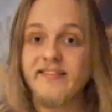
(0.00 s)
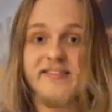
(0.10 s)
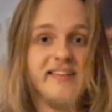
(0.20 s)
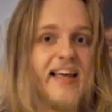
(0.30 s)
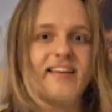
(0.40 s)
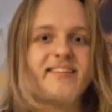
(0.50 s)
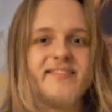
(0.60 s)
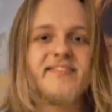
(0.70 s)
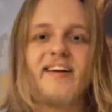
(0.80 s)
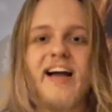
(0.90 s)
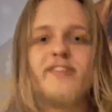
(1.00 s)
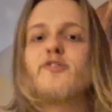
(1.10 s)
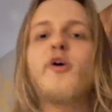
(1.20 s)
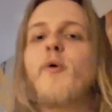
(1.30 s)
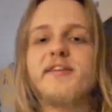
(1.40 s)
like I
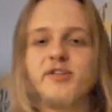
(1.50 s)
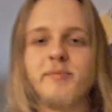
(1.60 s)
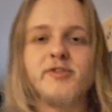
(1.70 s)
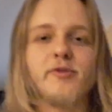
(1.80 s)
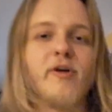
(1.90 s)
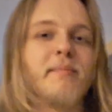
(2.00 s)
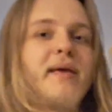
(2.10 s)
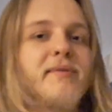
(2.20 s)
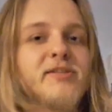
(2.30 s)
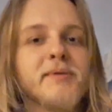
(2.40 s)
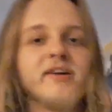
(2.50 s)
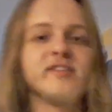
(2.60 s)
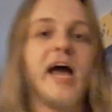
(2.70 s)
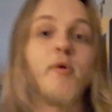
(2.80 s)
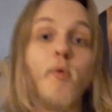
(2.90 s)
don't know why it took me so long. Maybe it's
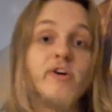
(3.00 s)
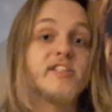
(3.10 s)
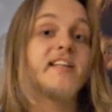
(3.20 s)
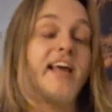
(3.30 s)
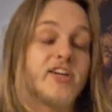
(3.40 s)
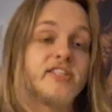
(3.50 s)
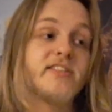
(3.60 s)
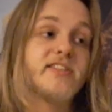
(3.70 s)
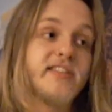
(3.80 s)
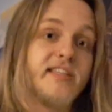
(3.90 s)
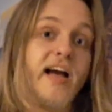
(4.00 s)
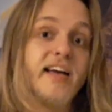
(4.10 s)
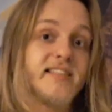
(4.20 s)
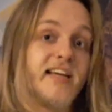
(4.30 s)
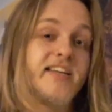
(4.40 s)
because I was gonna actually see
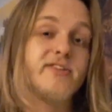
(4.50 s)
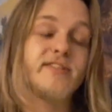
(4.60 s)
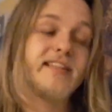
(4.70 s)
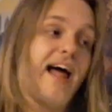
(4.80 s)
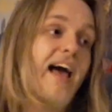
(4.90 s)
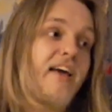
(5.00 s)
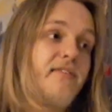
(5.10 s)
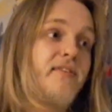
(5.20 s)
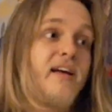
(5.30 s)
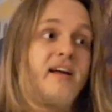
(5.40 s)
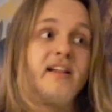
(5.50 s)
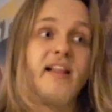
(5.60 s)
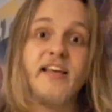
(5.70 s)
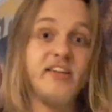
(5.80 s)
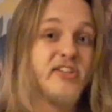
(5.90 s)
Ice Nine Kills live
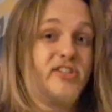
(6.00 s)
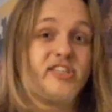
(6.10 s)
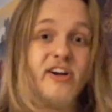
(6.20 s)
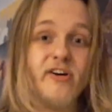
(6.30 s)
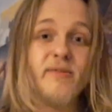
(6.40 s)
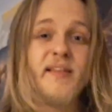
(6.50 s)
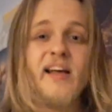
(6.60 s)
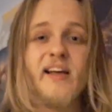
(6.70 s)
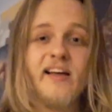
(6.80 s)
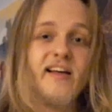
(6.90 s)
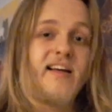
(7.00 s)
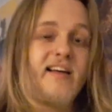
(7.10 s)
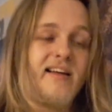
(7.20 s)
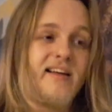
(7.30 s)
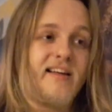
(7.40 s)
like years ago.
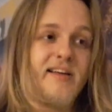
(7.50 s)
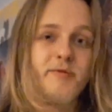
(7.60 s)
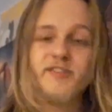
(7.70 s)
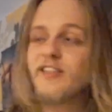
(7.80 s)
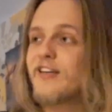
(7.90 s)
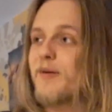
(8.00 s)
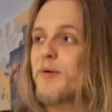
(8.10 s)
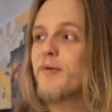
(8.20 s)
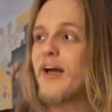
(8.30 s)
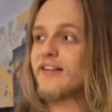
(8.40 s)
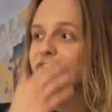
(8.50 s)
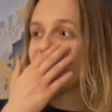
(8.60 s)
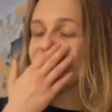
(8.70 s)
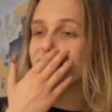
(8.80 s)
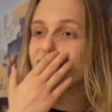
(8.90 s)
I remember I had
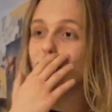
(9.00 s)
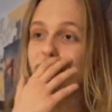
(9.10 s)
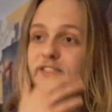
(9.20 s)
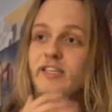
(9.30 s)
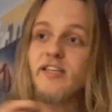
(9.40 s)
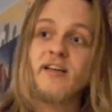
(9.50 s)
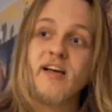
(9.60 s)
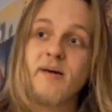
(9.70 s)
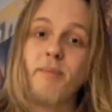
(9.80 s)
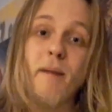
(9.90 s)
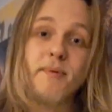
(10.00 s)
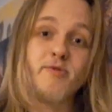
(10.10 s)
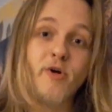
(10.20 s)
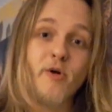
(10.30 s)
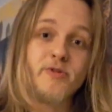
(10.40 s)
tickets to go see Papa
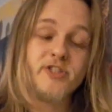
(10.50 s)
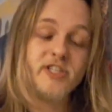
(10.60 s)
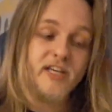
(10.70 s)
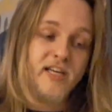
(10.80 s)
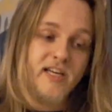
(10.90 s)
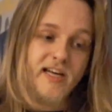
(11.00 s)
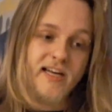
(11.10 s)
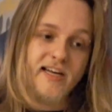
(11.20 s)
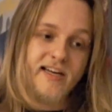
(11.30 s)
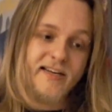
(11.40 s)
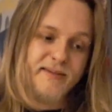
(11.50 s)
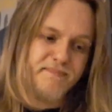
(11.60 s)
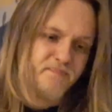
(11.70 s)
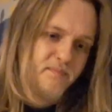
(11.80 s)
Roach, Hollywood